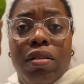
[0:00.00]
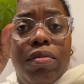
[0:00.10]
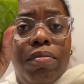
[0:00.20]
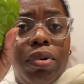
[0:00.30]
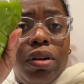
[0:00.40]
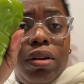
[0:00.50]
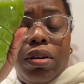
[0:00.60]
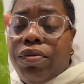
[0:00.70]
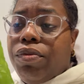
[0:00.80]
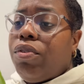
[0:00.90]
bottle
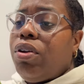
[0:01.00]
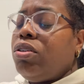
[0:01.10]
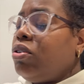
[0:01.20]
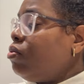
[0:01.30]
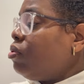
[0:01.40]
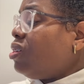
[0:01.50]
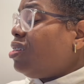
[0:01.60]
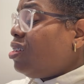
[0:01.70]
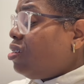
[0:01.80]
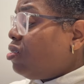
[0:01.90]
of green juice. It
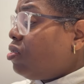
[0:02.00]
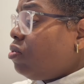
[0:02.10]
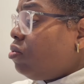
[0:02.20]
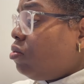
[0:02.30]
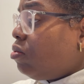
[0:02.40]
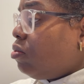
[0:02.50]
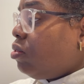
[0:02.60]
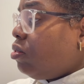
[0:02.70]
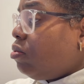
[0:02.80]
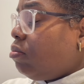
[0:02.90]
tastes so good.
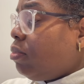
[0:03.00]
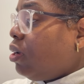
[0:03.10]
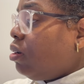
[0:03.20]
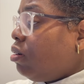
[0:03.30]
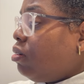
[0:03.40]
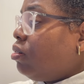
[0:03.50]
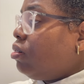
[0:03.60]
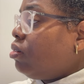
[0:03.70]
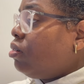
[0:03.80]
Oh my gosh.